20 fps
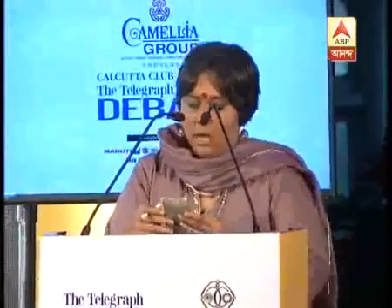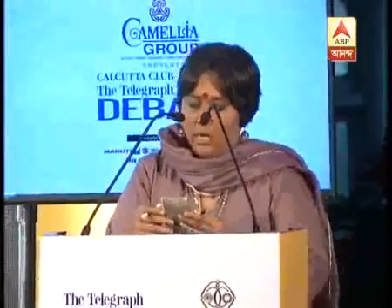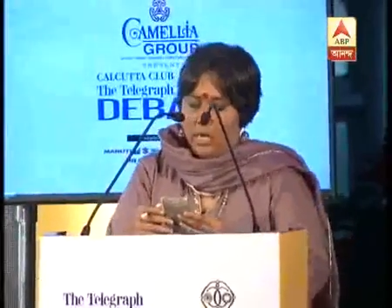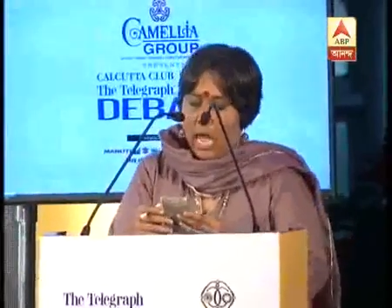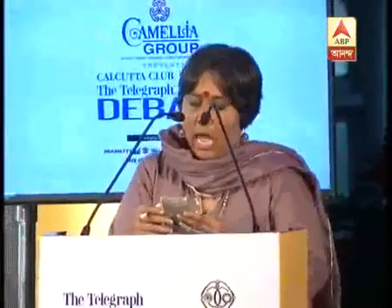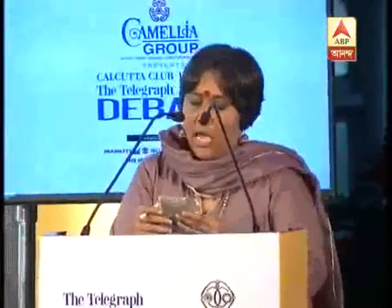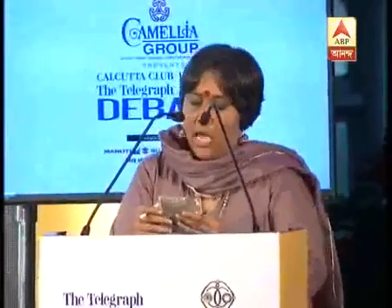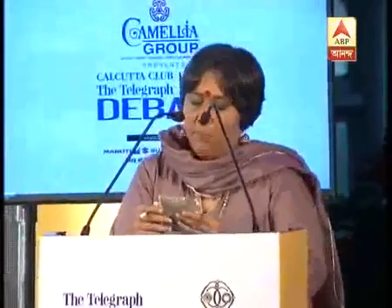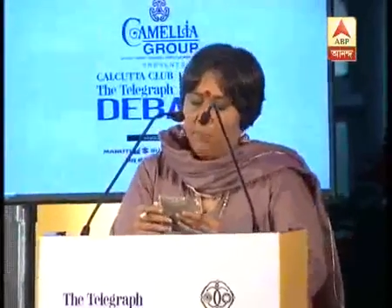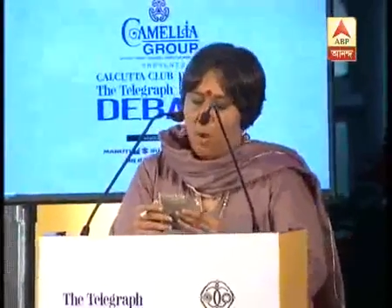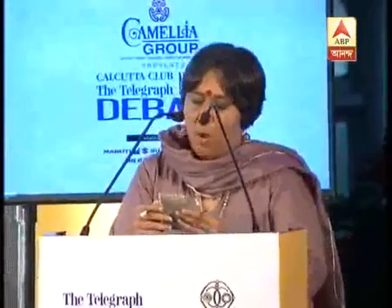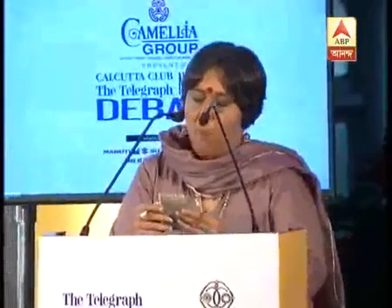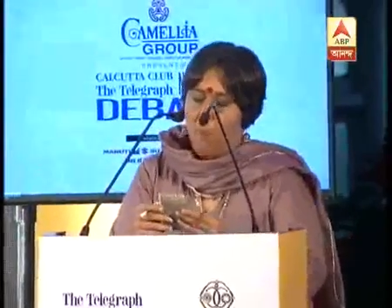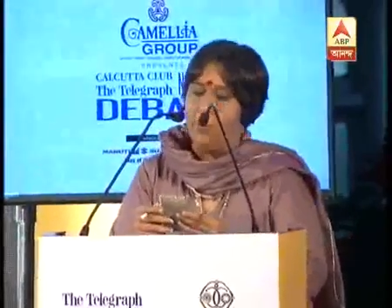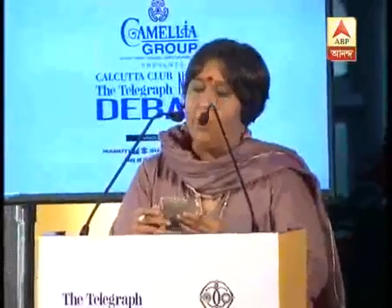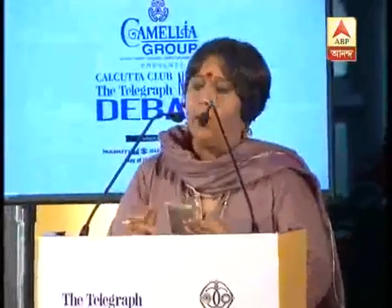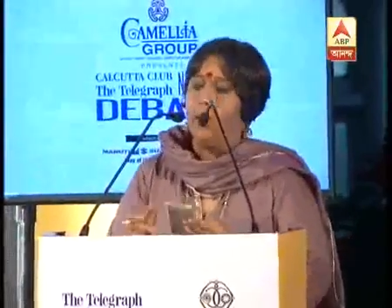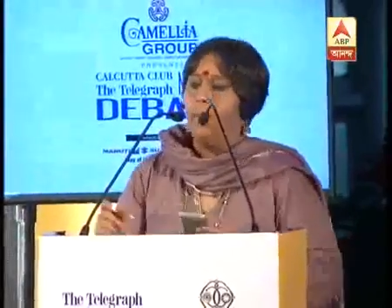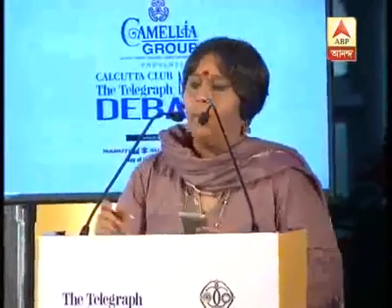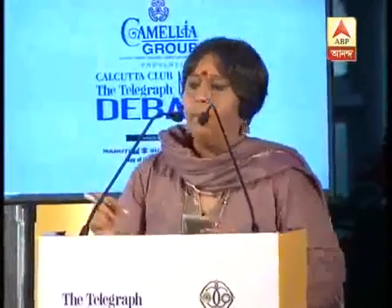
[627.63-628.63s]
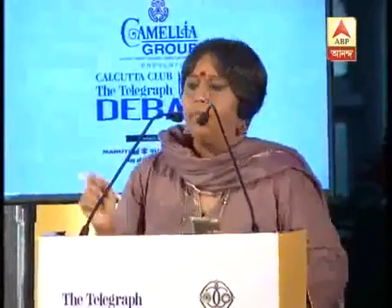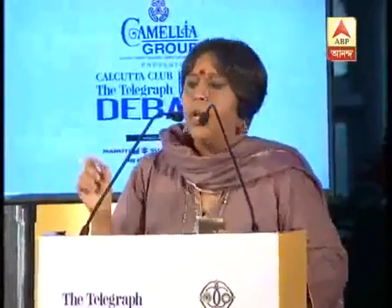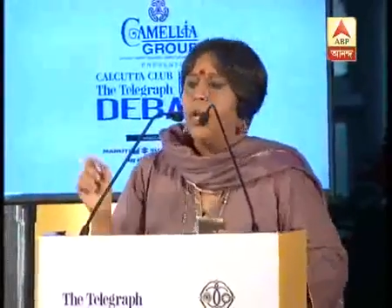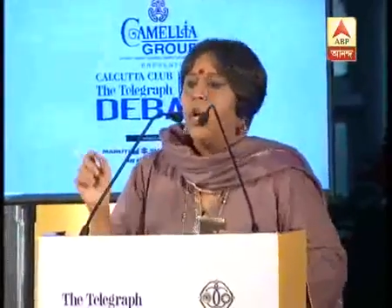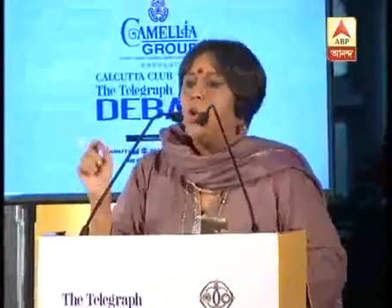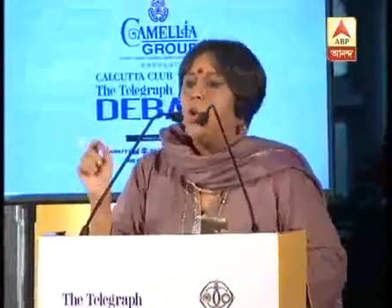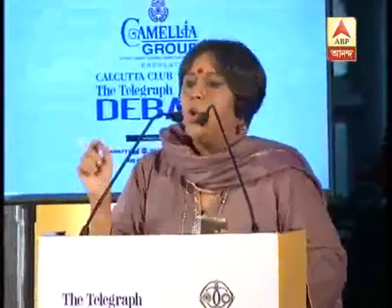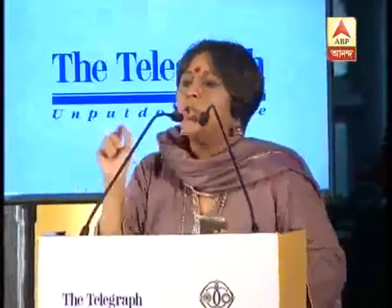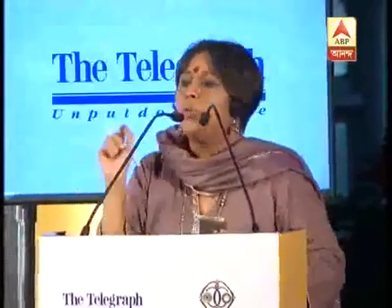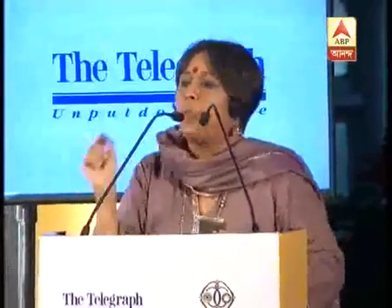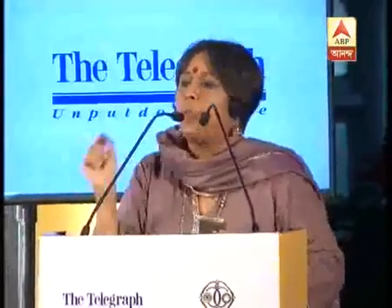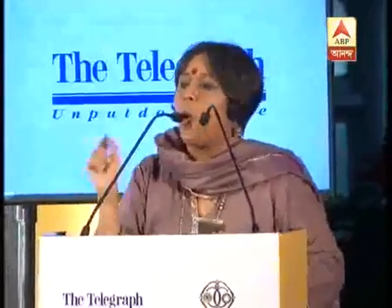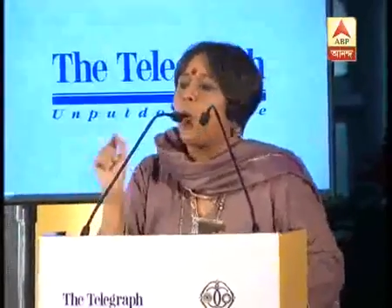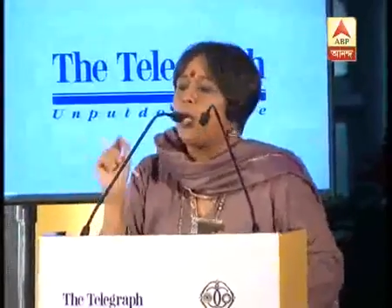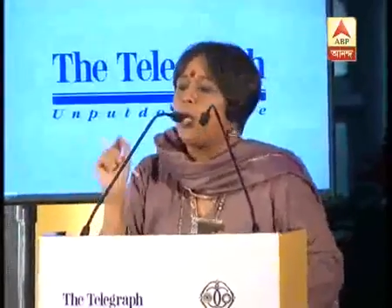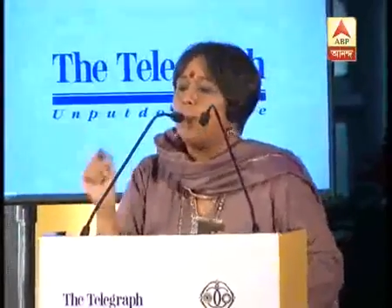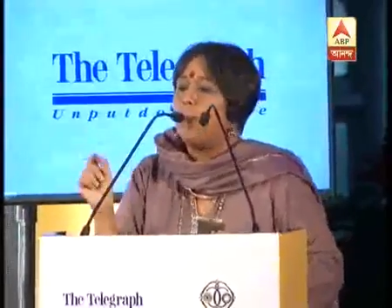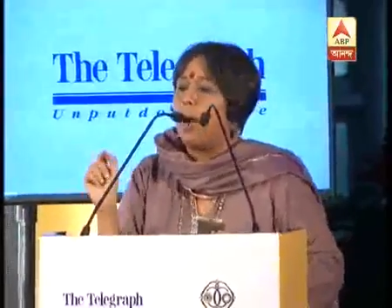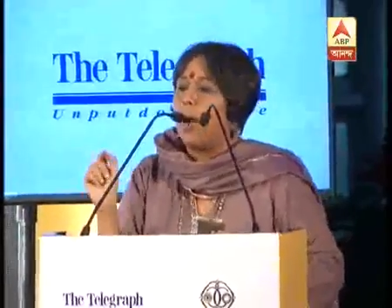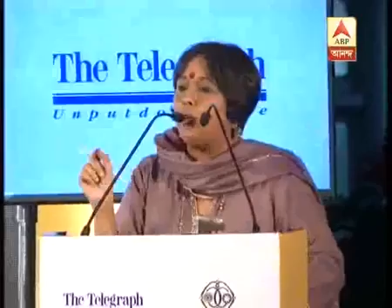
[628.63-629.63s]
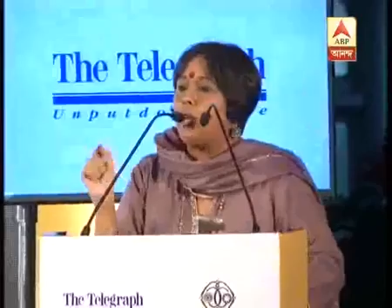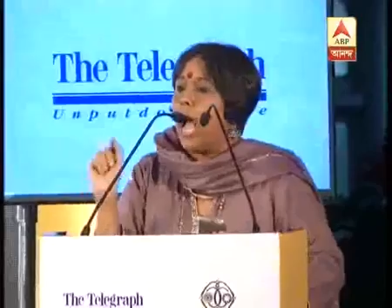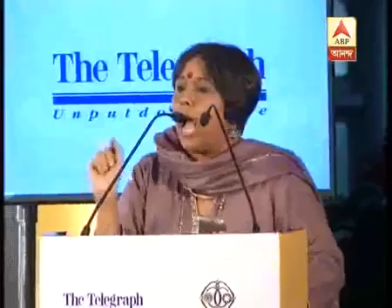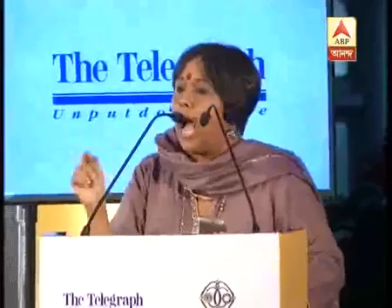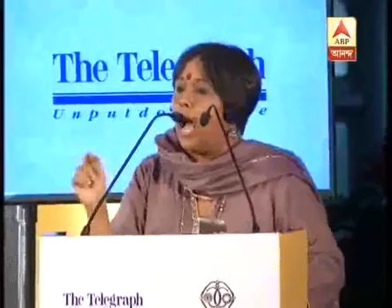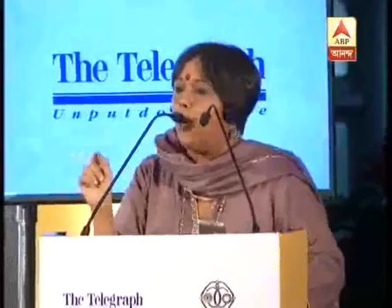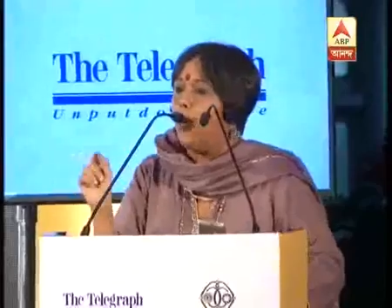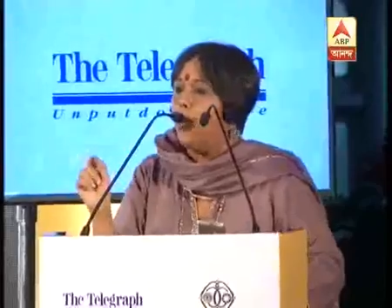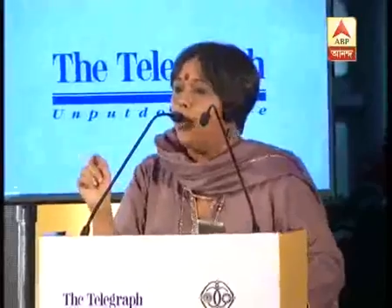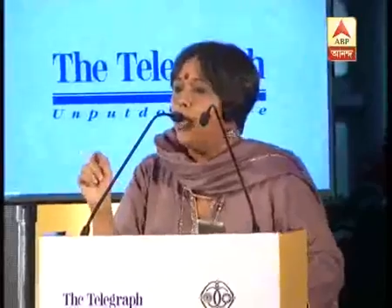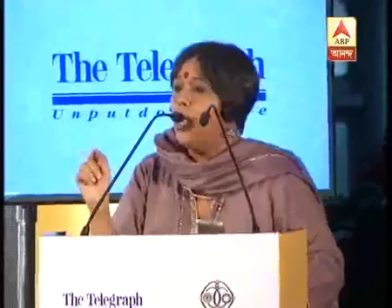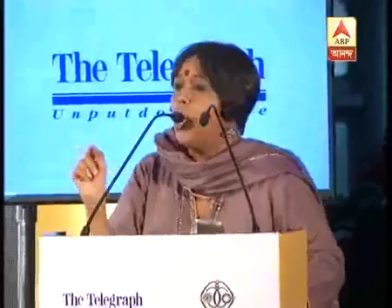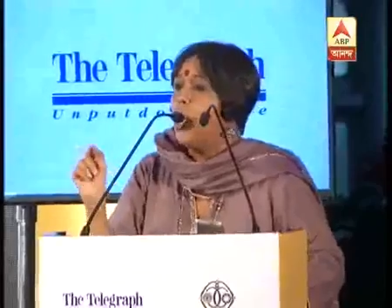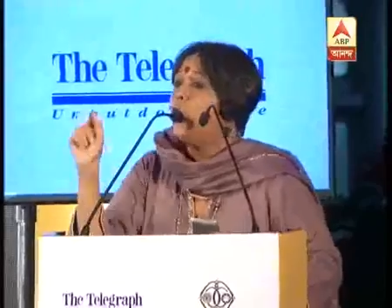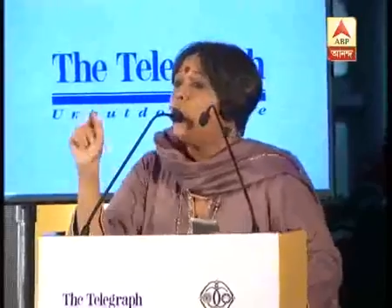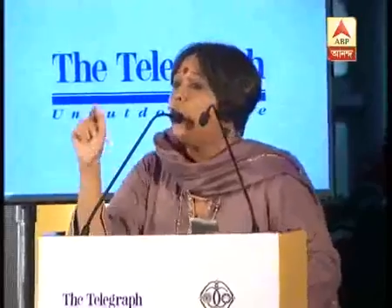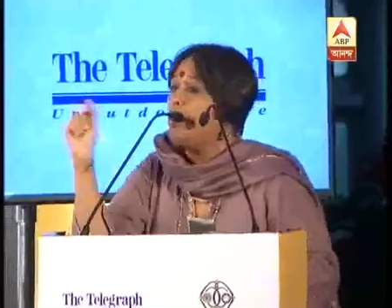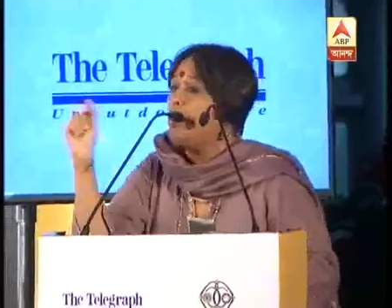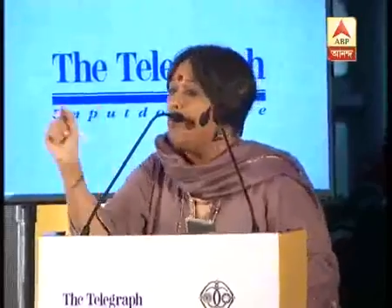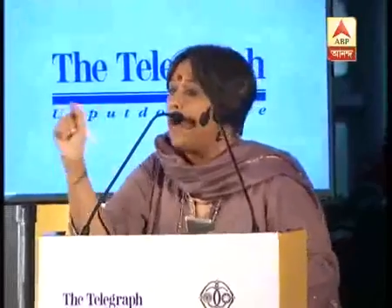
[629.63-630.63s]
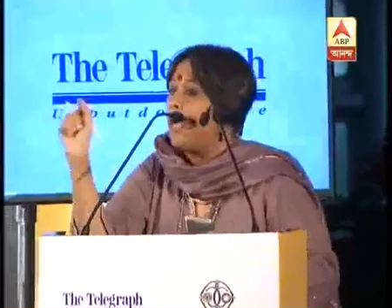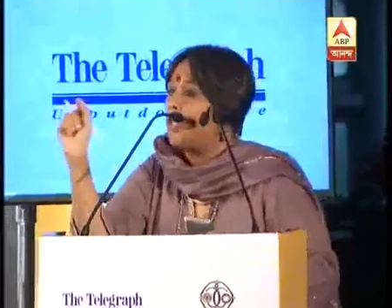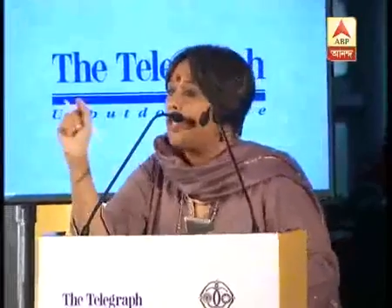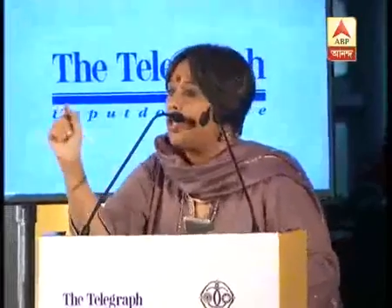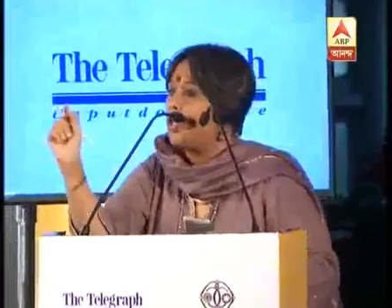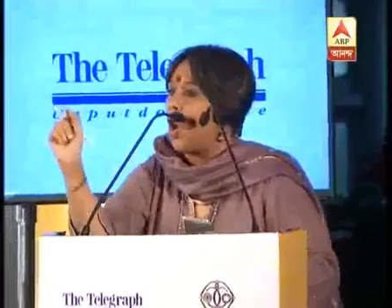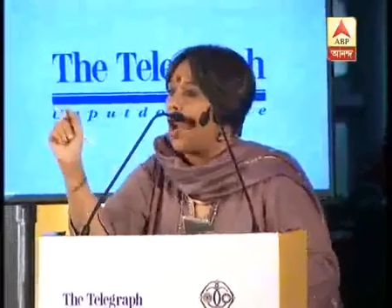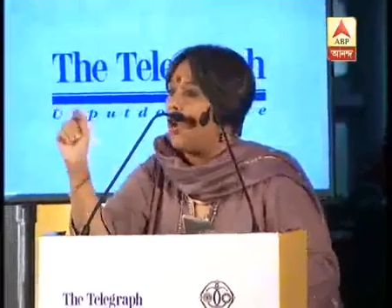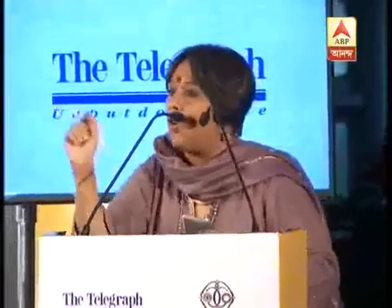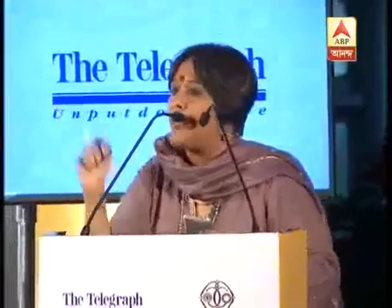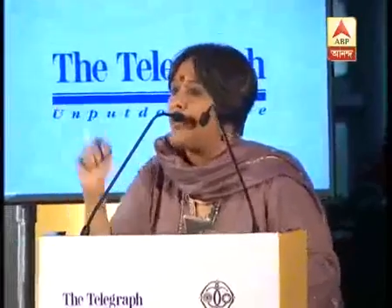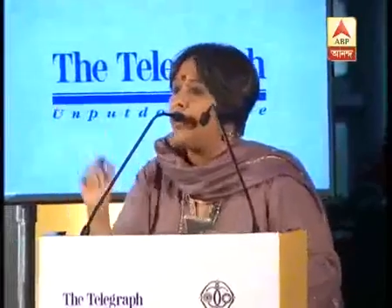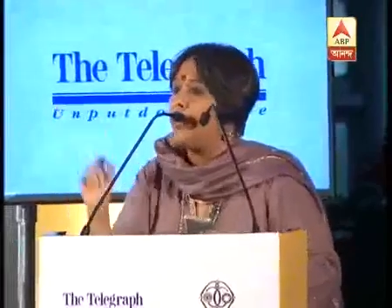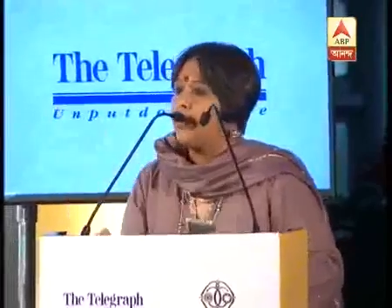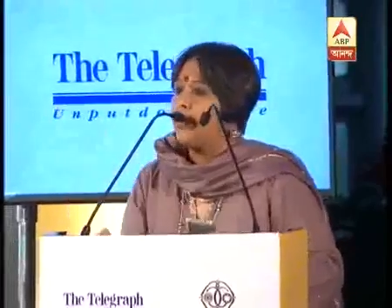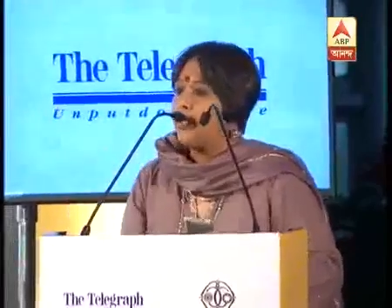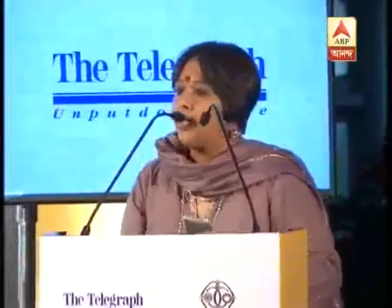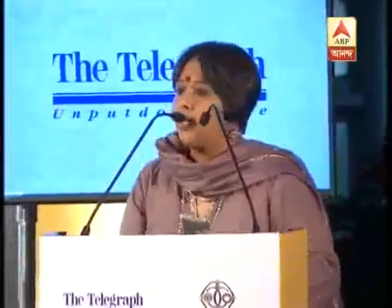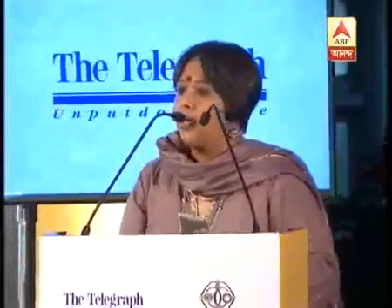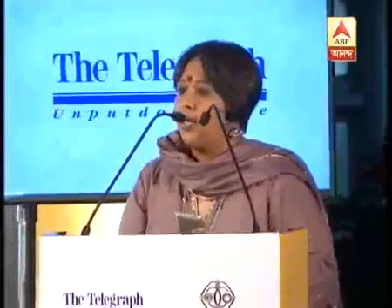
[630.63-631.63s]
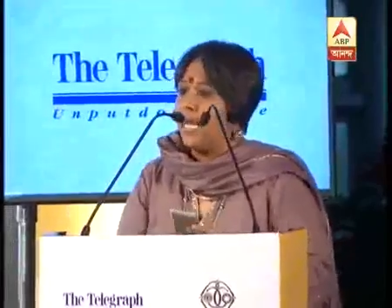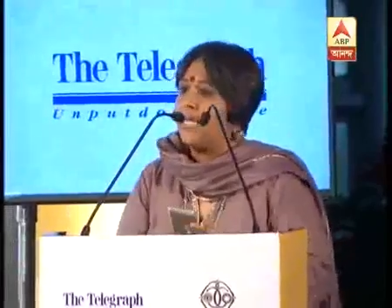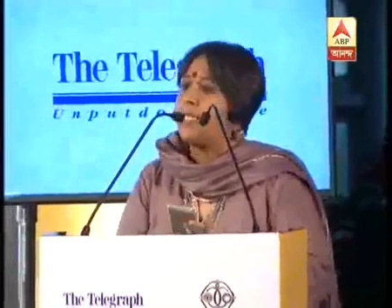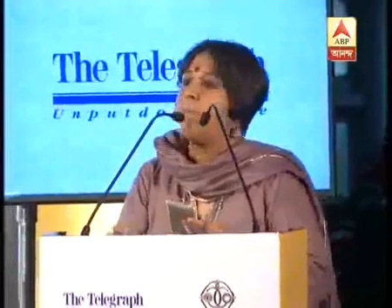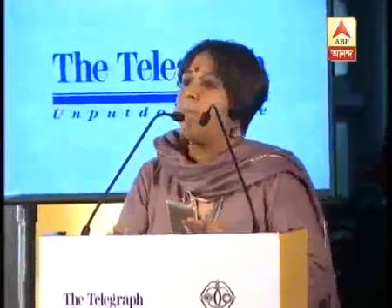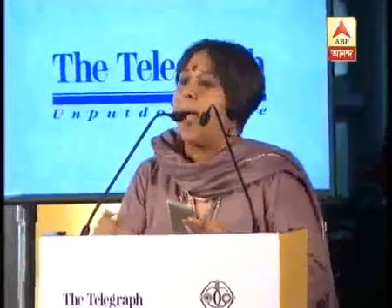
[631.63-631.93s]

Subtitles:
Karl Popper, who spoke about how too much tolerance is a